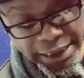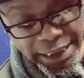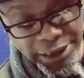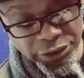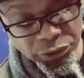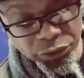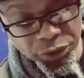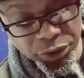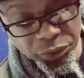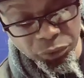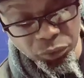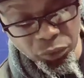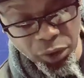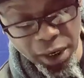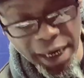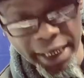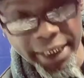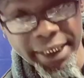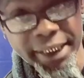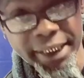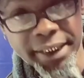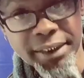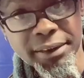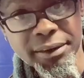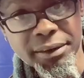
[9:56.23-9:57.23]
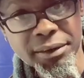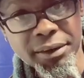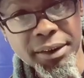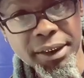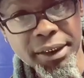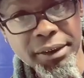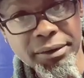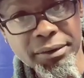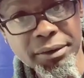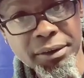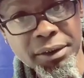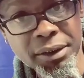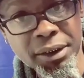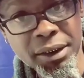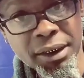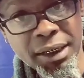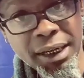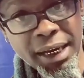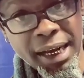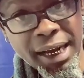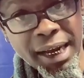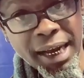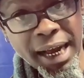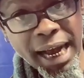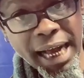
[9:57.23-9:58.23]
Now, you can rock it.
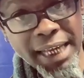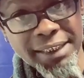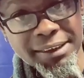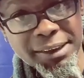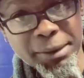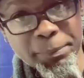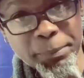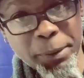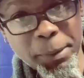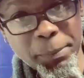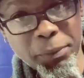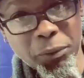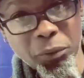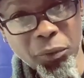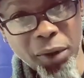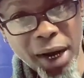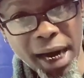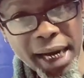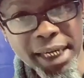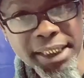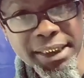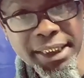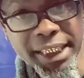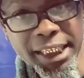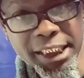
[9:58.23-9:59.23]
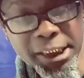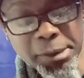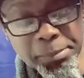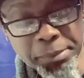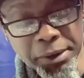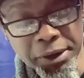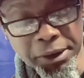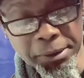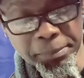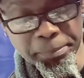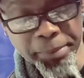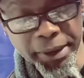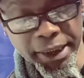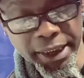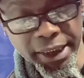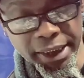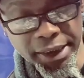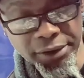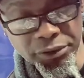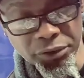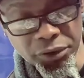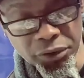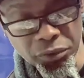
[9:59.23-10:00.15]
I see people rock it to get them a little bead.